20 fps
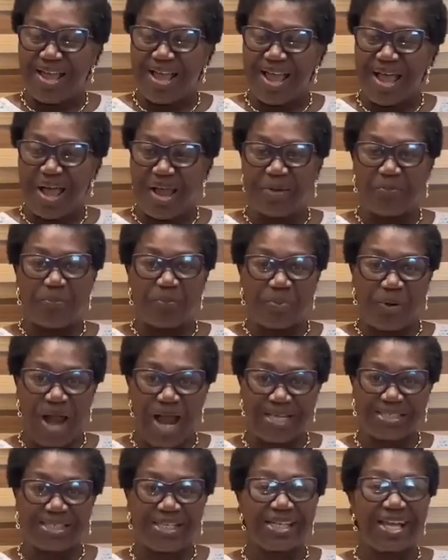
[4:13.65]
And
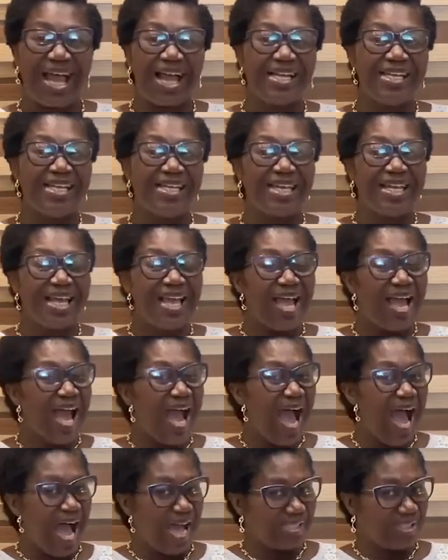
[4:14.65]
practically,
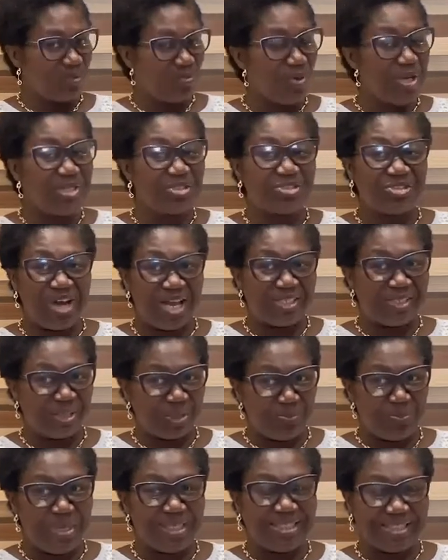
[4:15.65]
as we
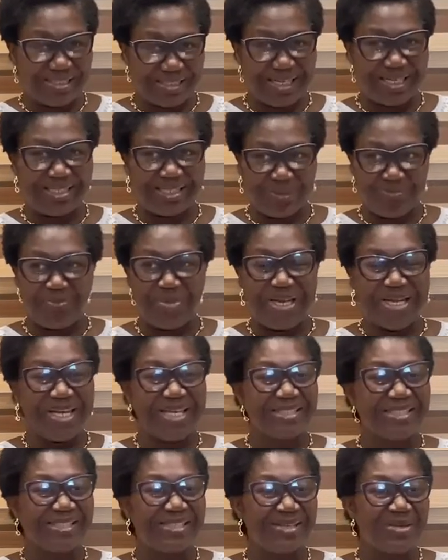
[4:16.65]
transmit this
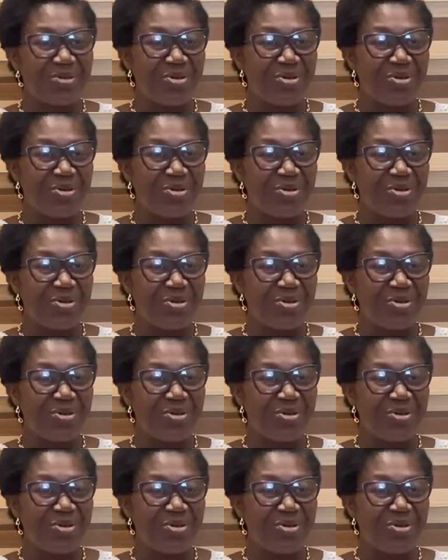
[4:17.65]
minute,